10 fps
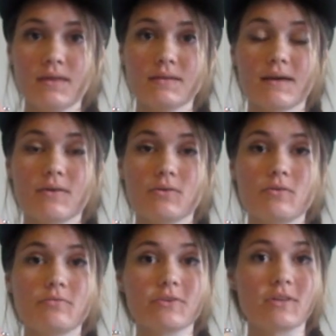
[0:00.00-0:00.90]
Now,
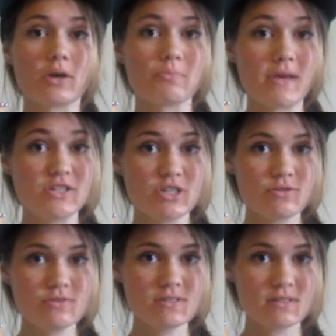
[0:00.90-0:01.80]
for the
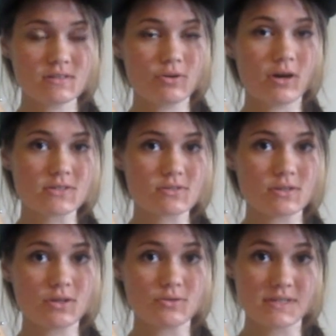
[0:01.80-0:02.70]
arpeggios, you also
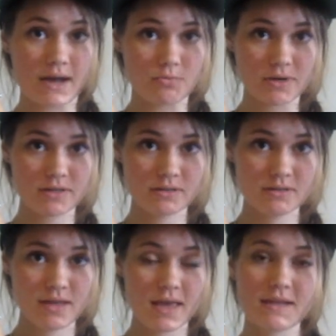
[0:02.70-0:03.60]
can go downward.
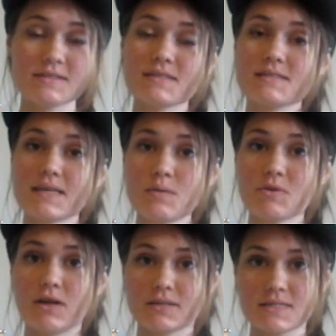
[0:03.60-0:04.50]
And it's the same
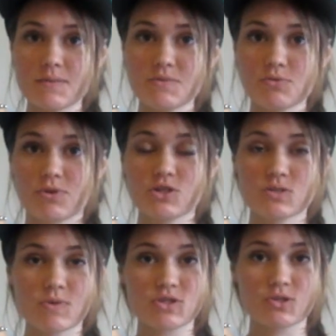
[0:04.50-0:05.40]
concept. You want to just
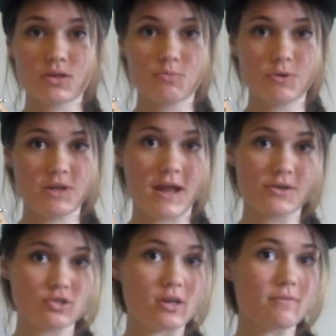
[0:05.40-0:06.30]
make sure that you're putting
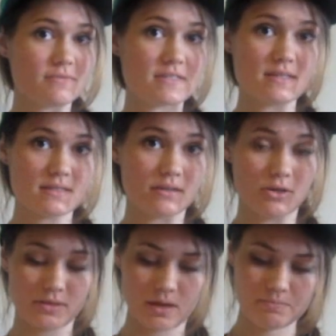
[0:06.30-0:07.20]
extra emphasis on
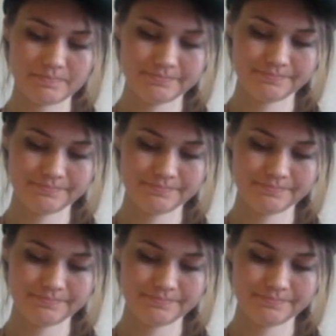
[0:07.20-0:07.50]
your thumb.